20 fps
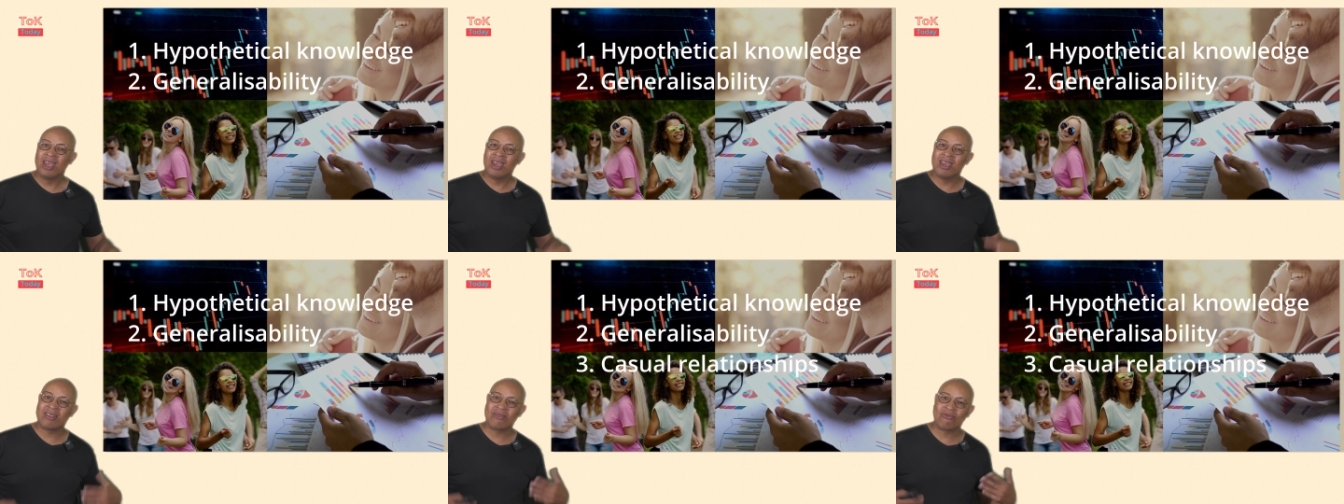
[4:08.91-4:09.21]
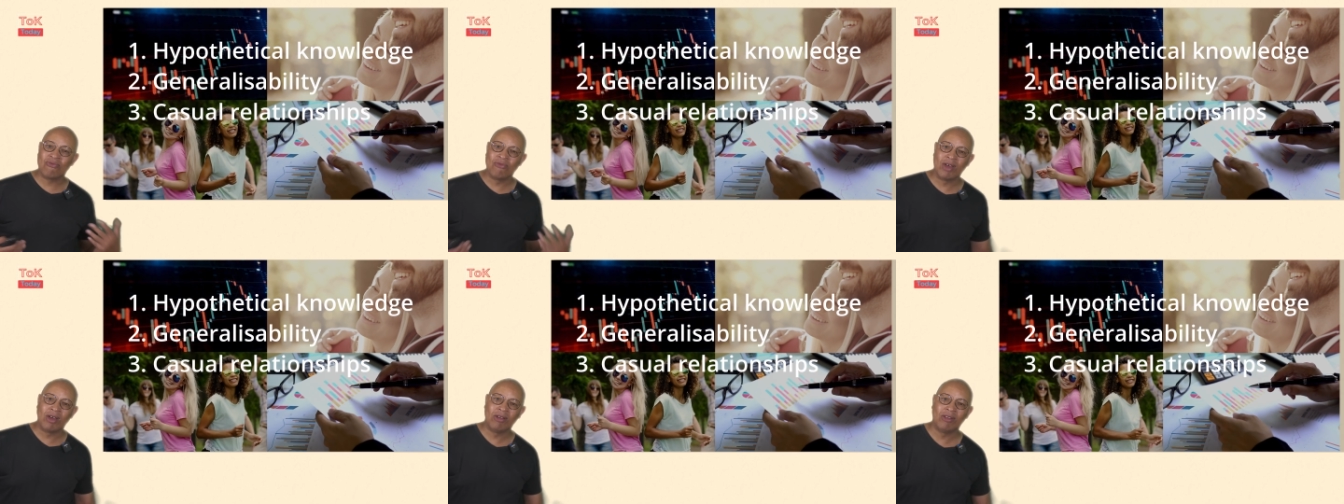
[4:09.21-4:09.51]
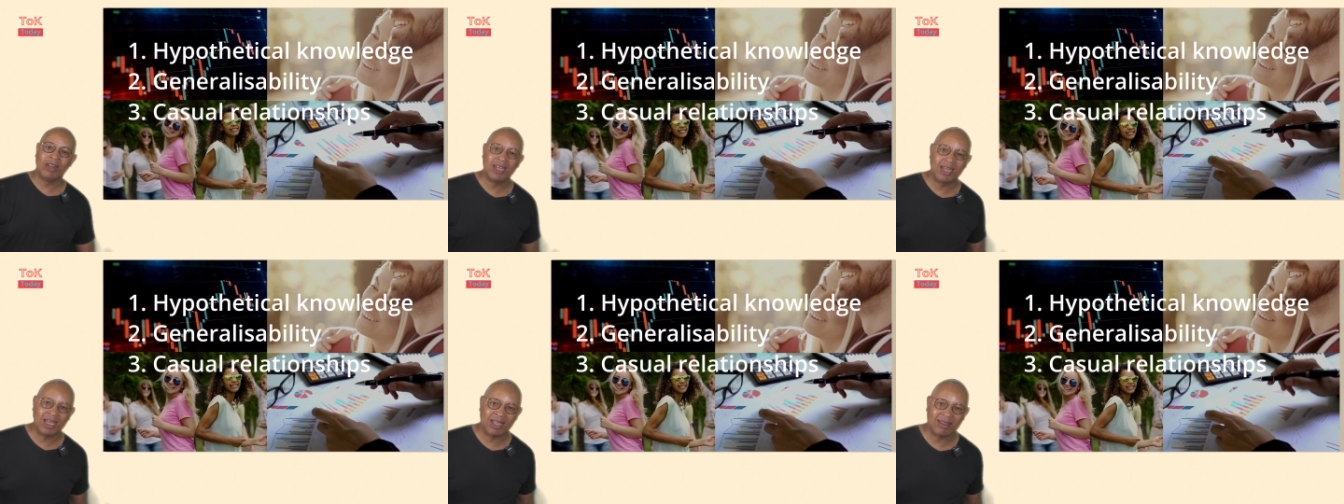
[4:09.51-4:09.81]
its
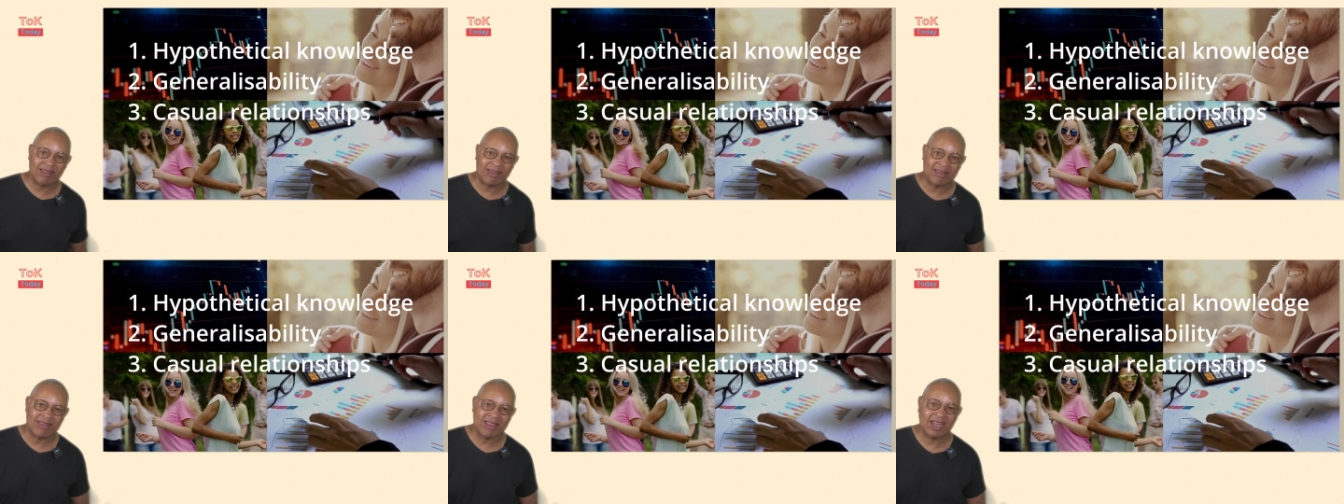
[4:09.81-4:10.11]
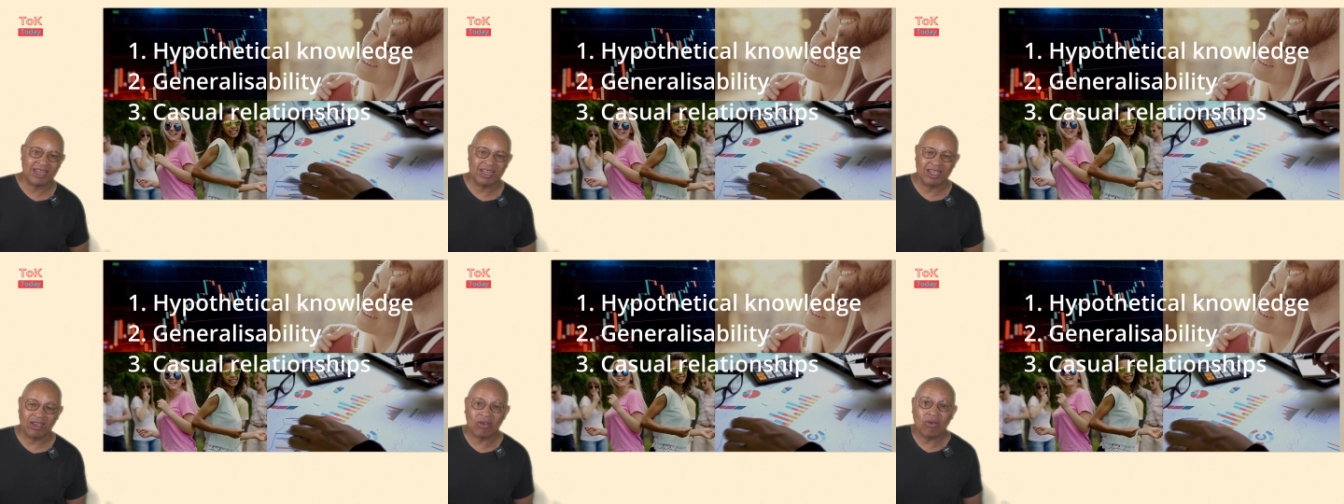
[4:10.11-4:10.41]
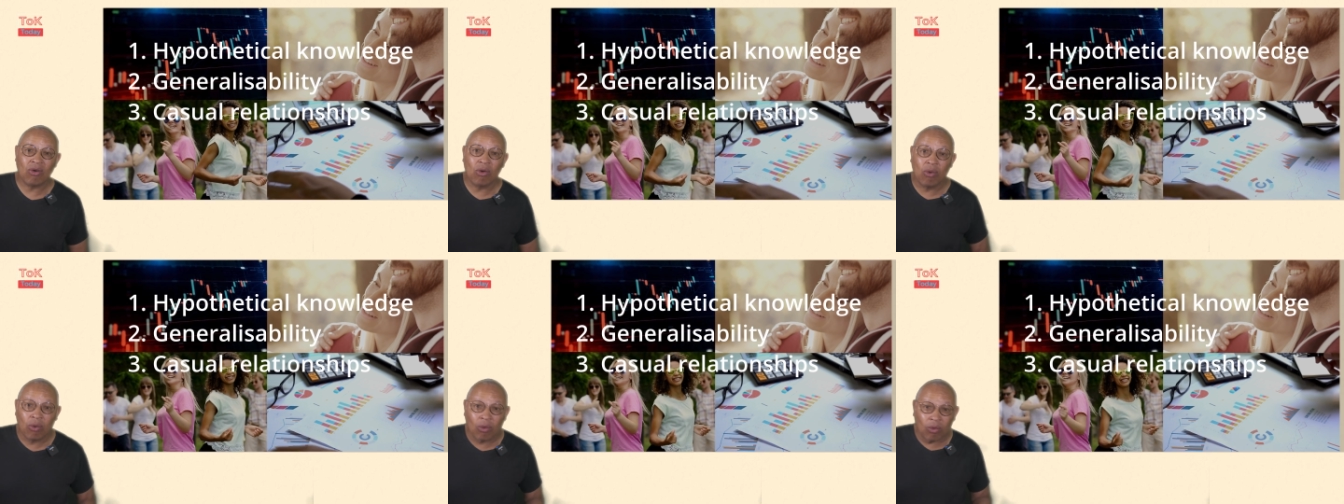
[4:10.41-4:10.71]
role in understanding
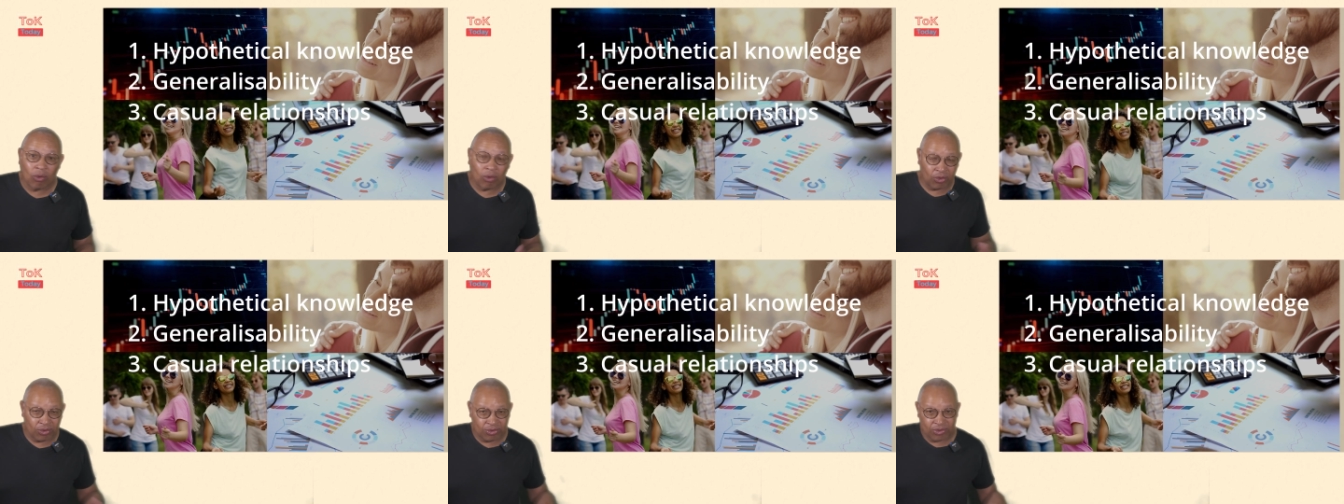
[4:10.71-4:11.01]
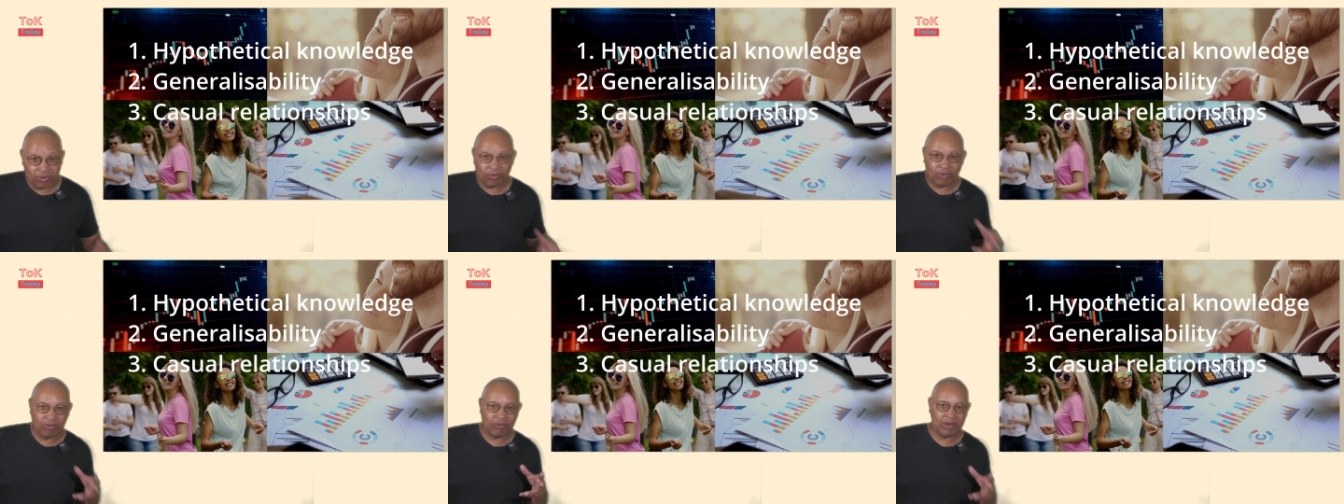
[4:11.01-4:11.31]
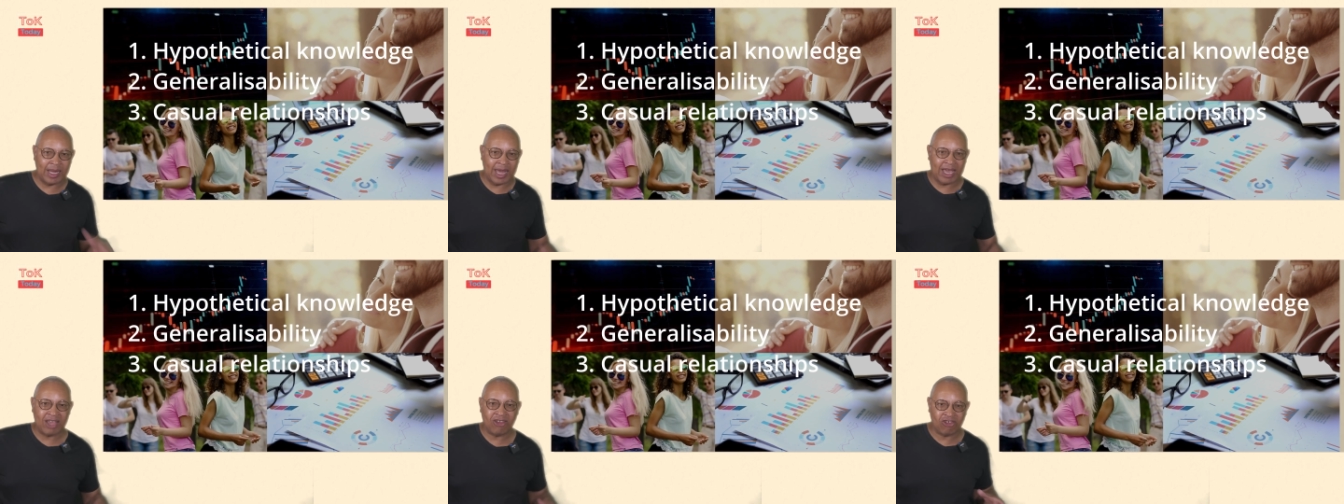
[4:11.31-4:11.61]
causal
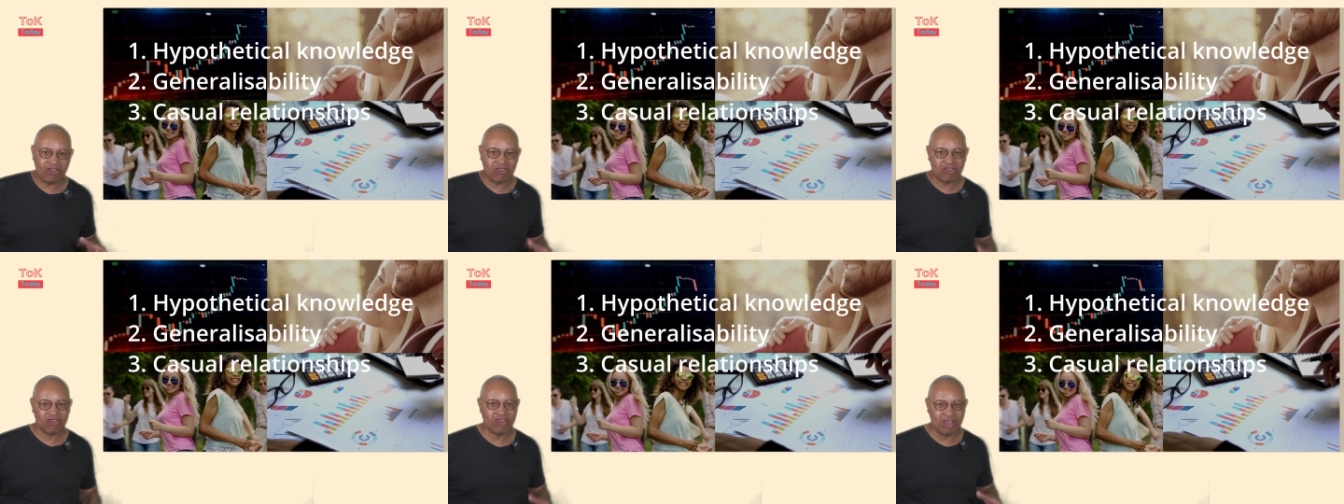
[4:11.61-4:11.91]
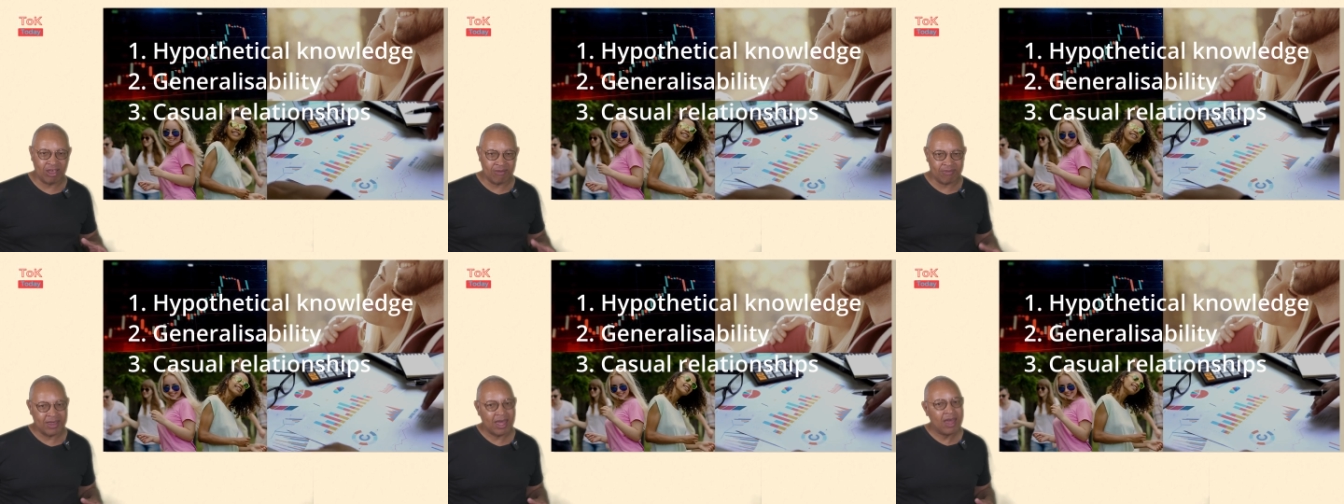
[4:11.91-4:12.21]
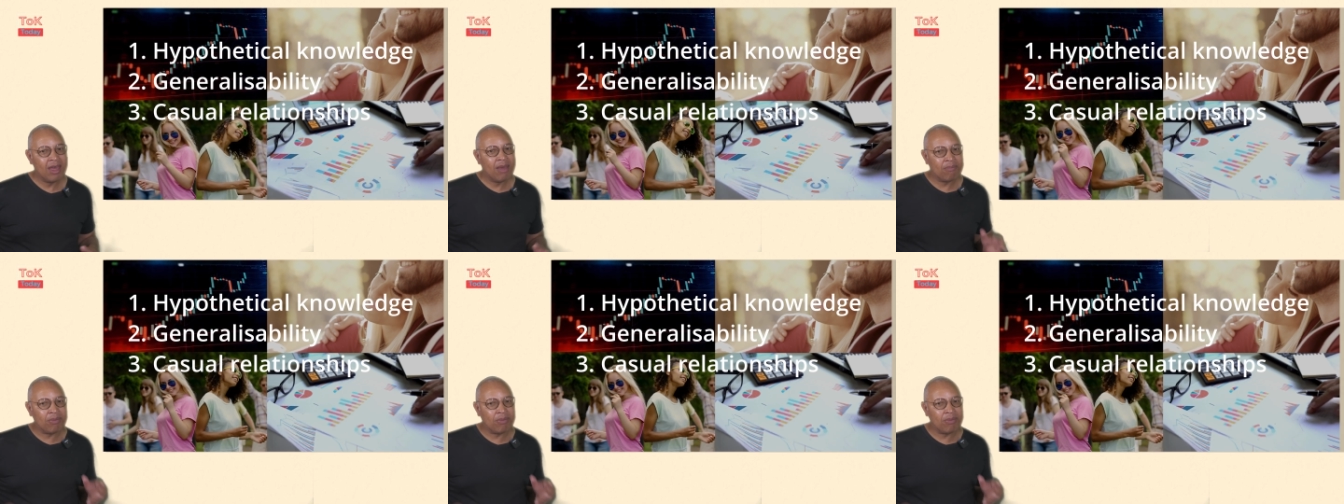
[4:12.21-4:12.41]
relationships,